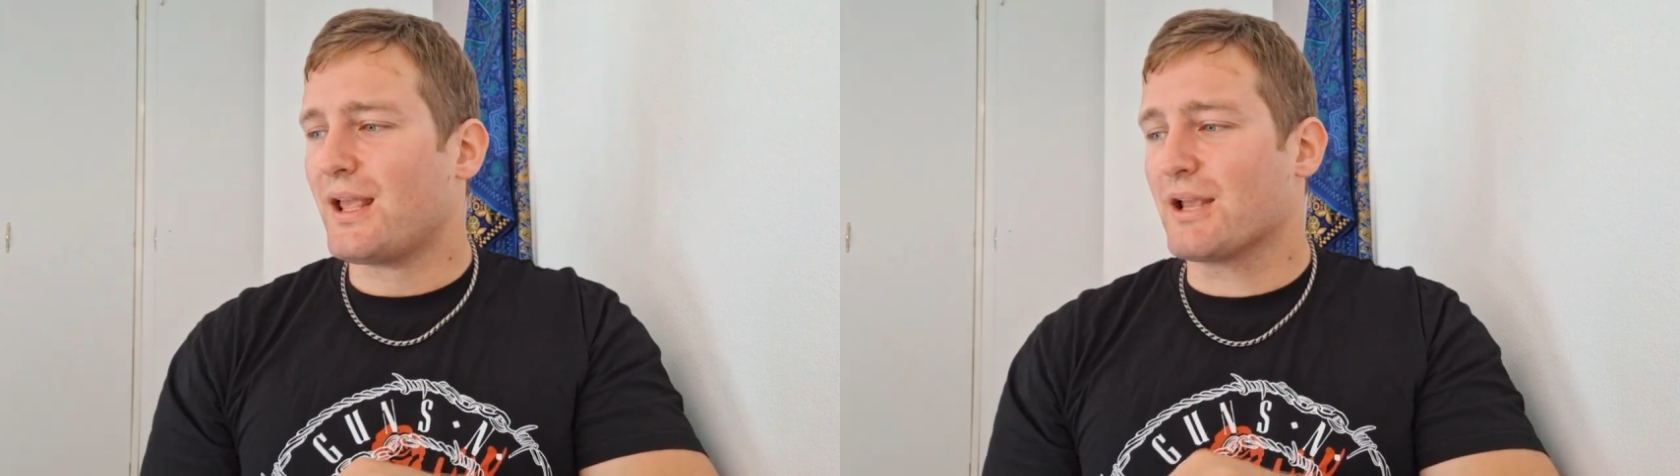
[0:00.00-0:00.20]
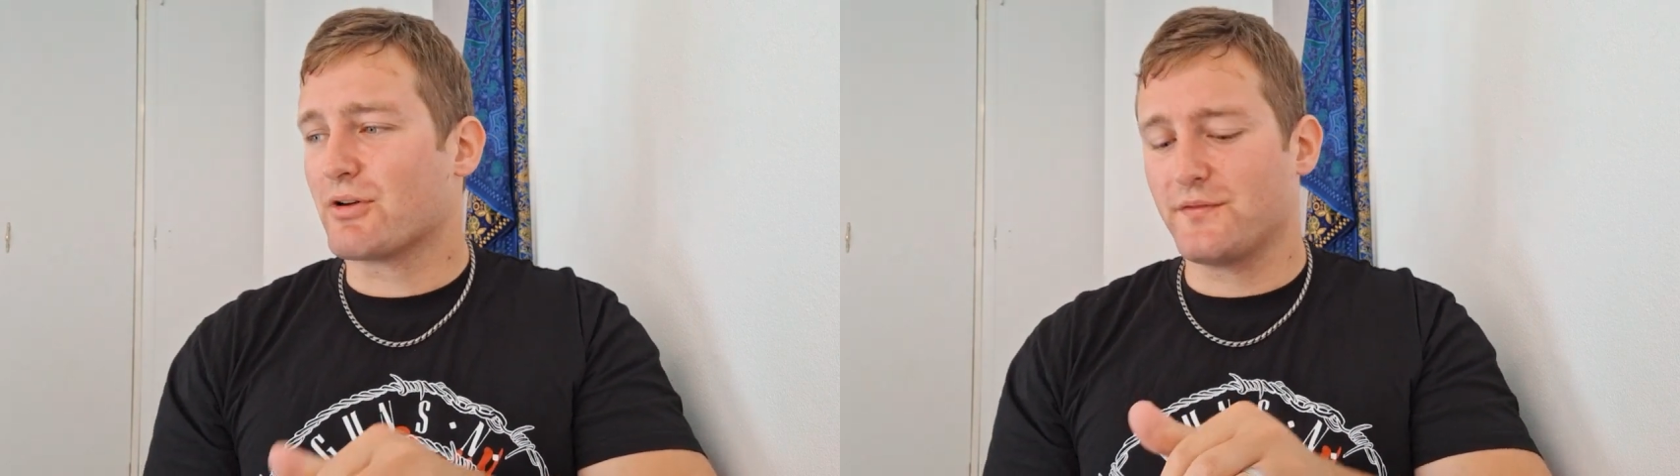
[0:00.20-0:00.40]

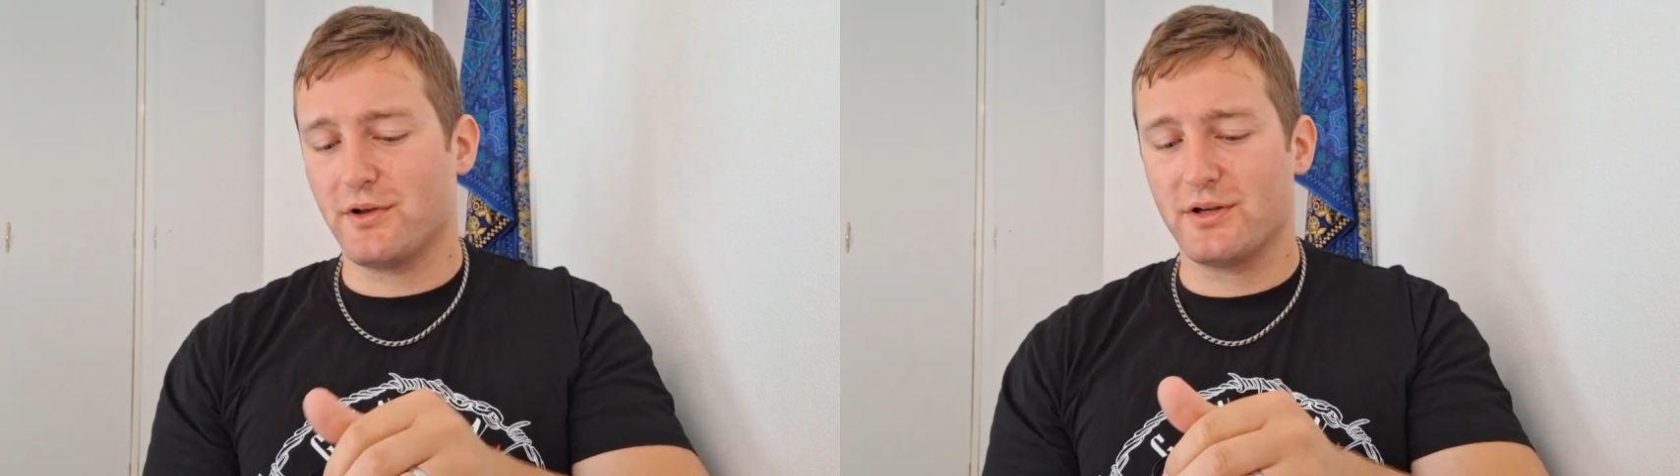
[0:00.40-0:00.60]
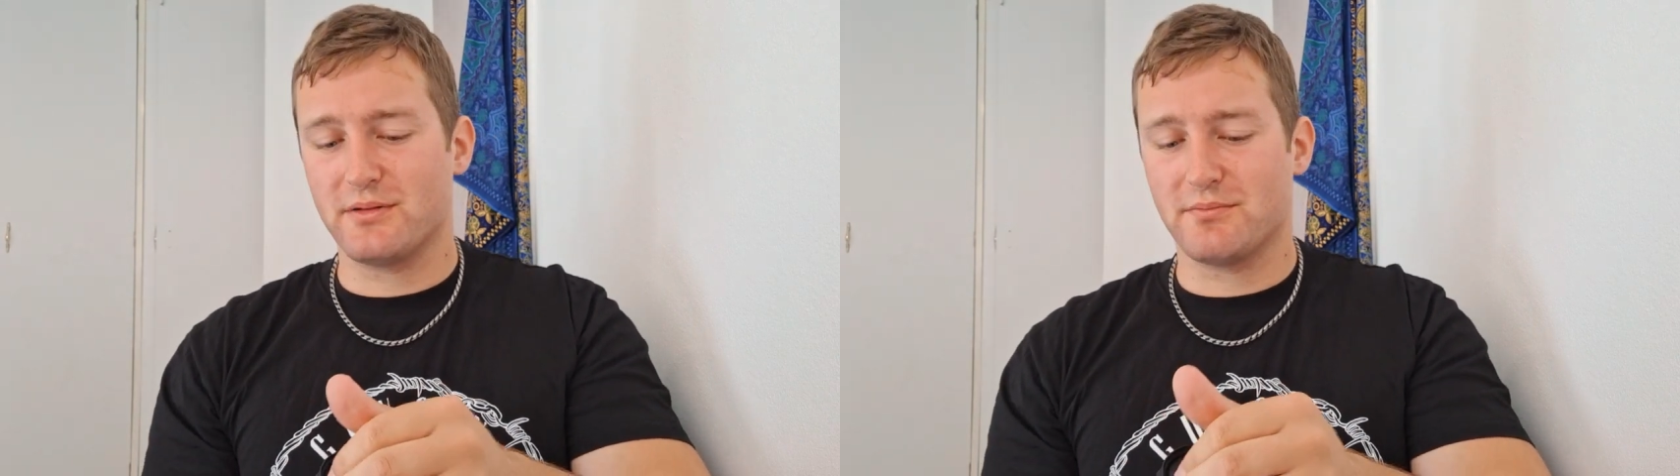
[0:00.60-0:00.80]
you
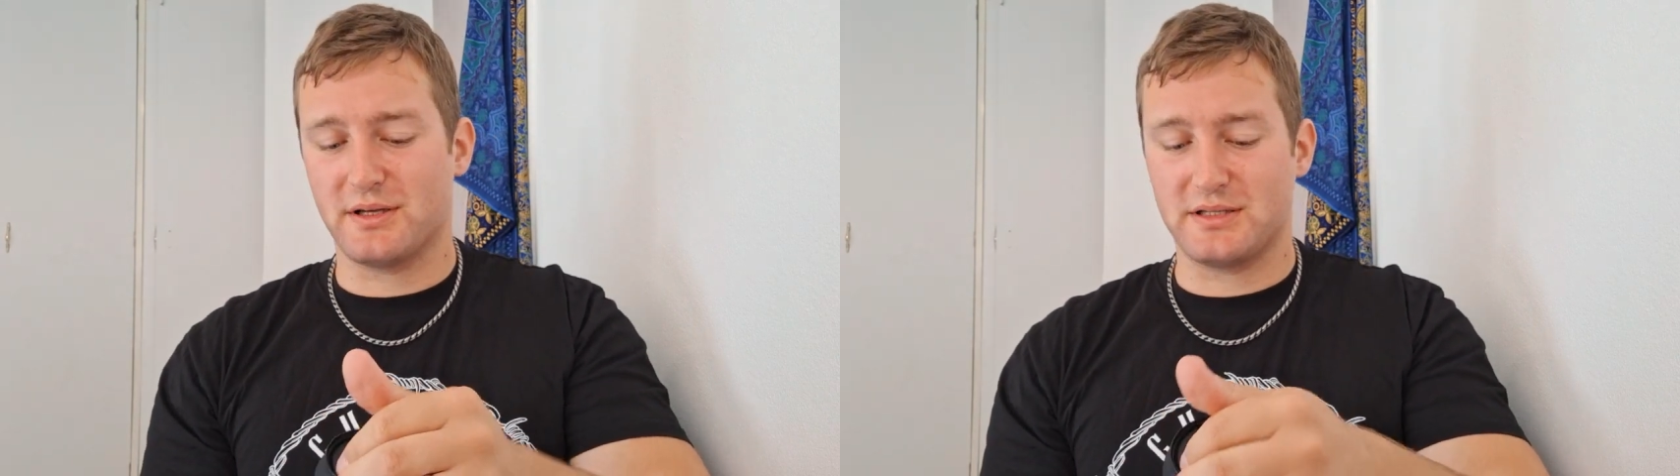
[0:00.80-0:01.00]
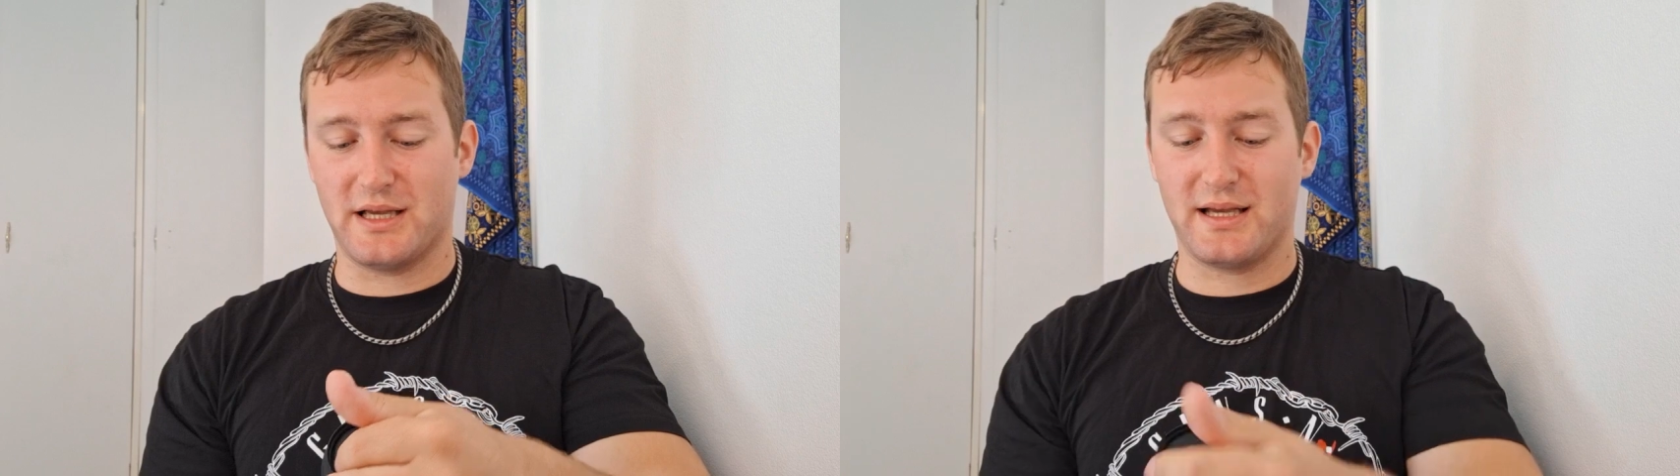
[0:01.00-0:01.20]
reviewed them,
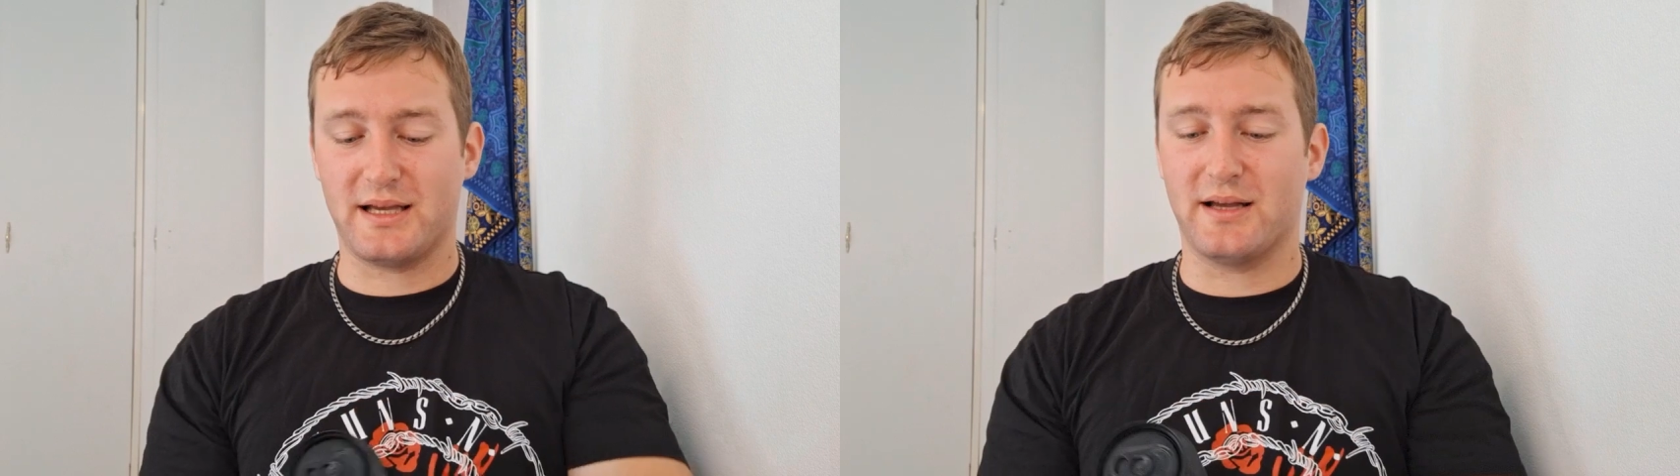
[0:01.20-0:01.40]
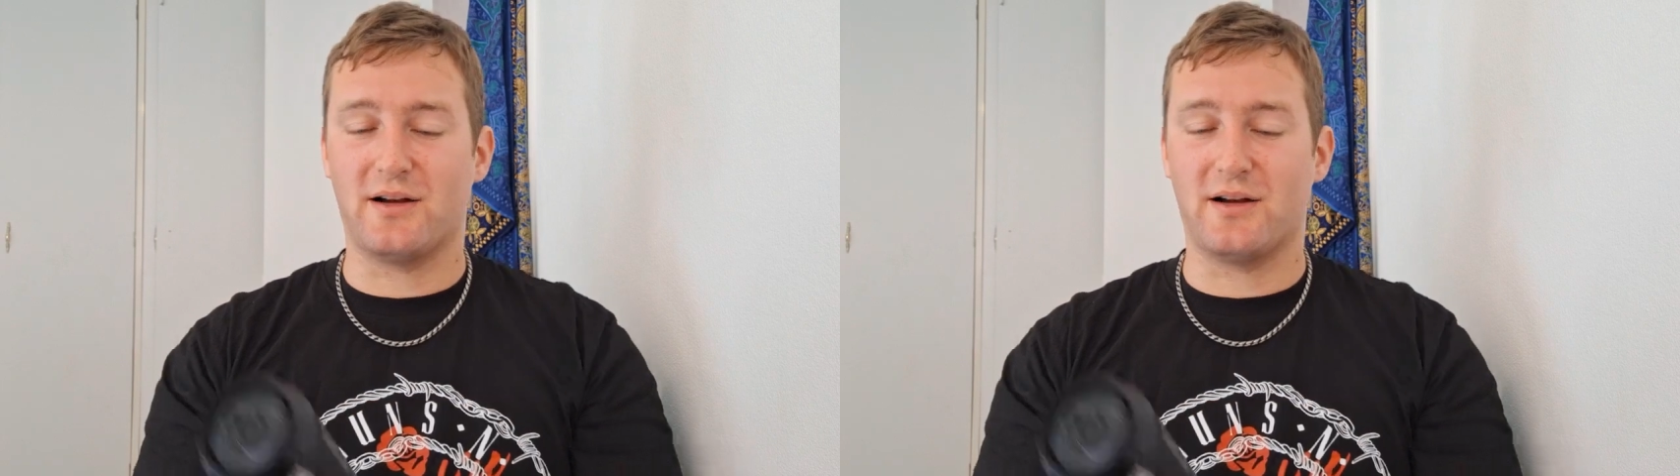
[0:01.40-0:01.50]
but yeah,